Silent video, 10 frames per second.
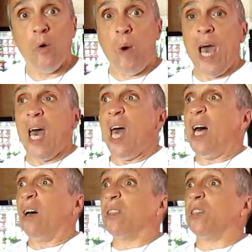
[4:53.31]

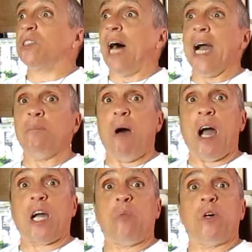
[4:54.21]
Well, the stock
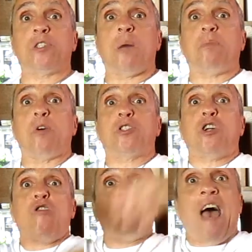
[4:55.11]
market was supposed
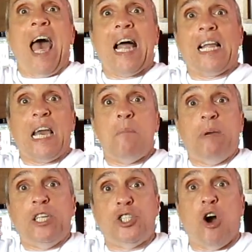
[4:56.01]
to rally and
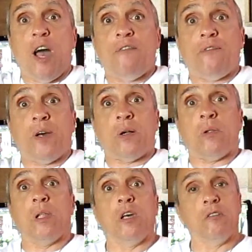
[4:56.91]
be
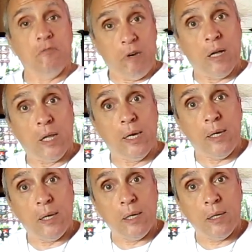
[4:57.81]
joy-filled. Really?
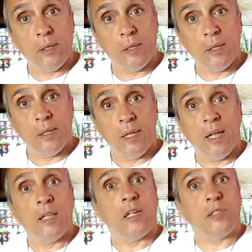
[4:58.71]

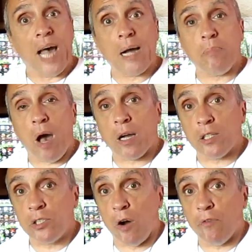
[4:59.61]
The stock
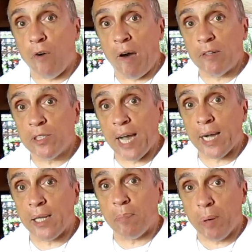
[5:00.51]
market so far has
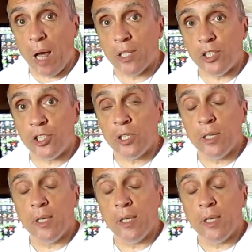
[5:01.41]
taken a plunge.